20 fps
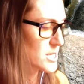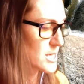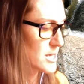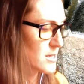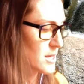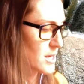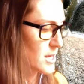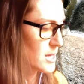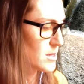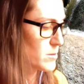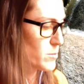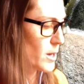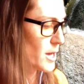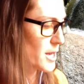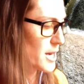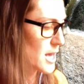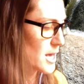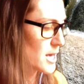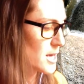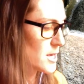healing in the
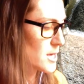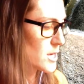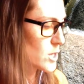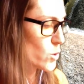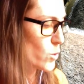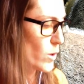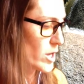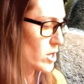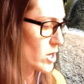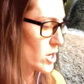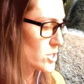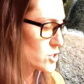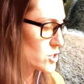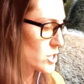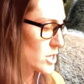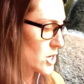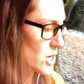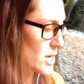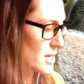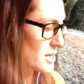body. Quite
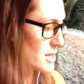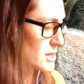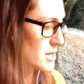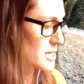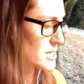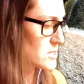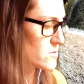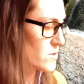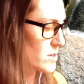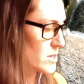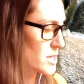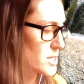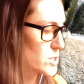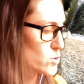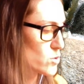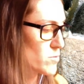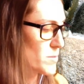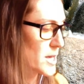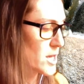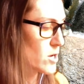contrary, these feelings
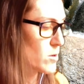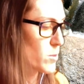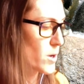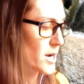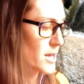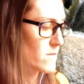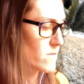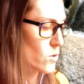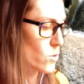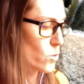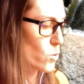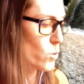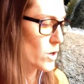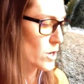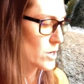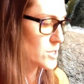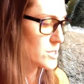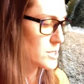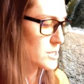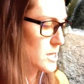will make your body feel
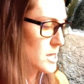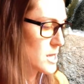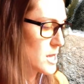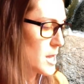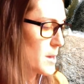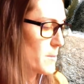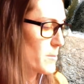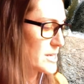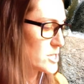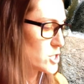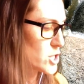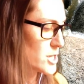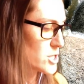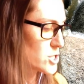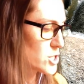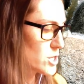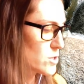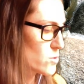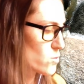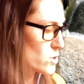worse. By
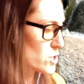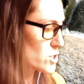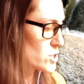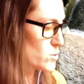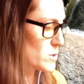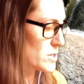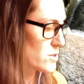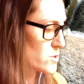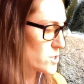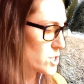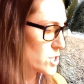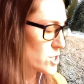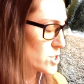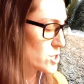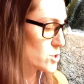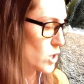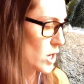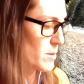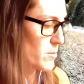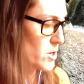changing the words we use to
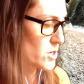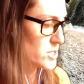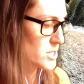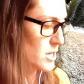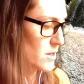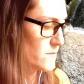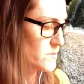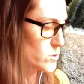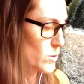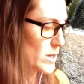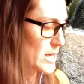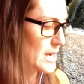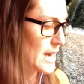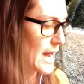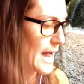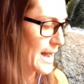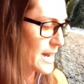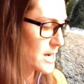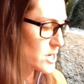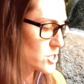describe ourselves, we can
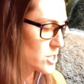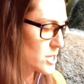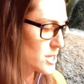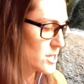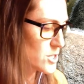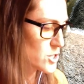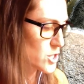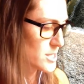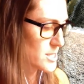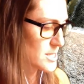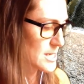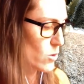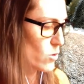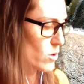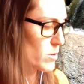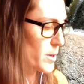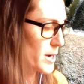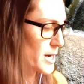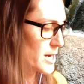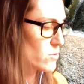actually adjust how our
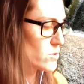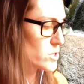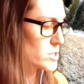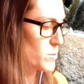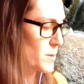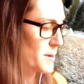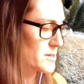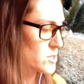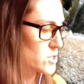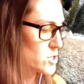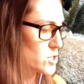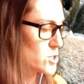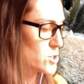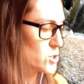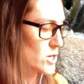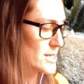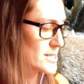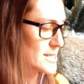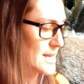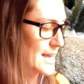body responds to
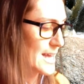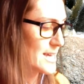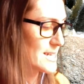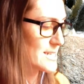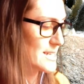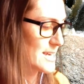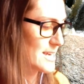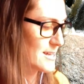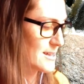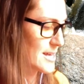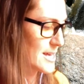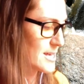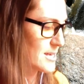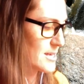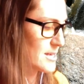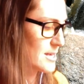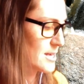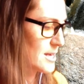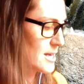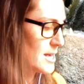stress and healing.
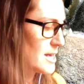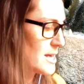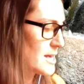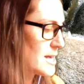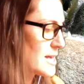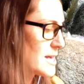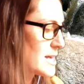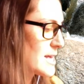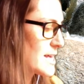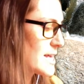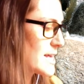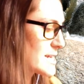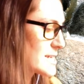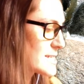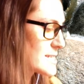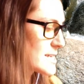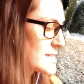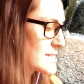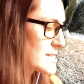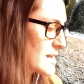It is
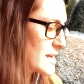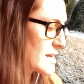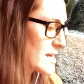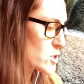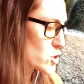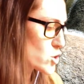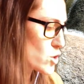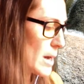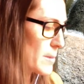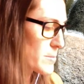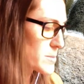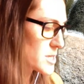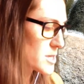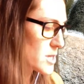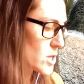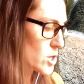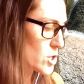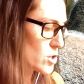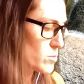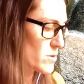easy to get trapped in the
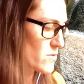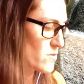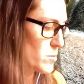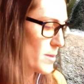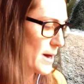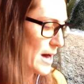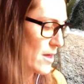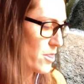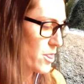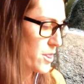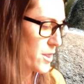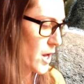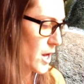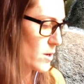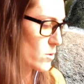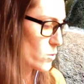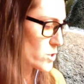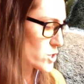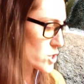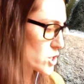loop of a bad
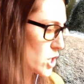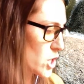thought, which